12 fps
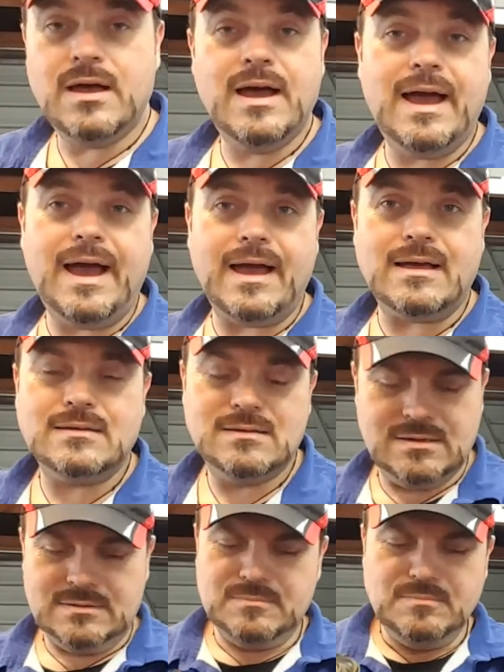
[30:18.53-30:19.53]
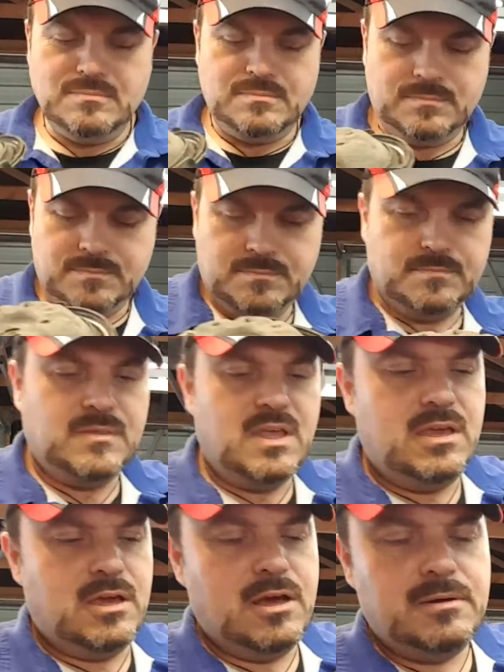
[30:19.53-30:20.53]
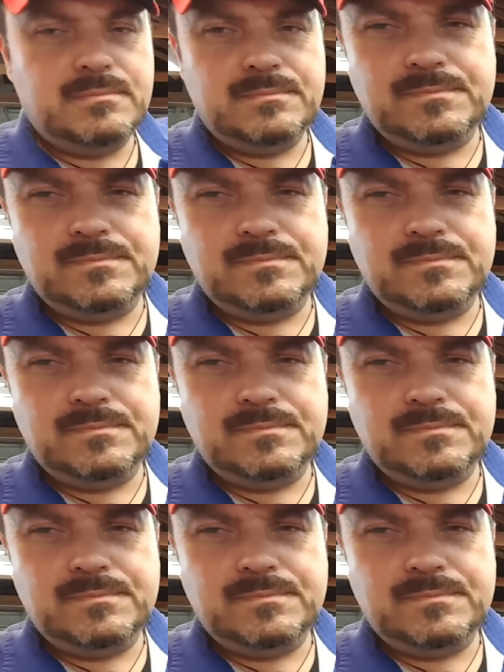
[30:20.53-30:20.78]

ha! There you go.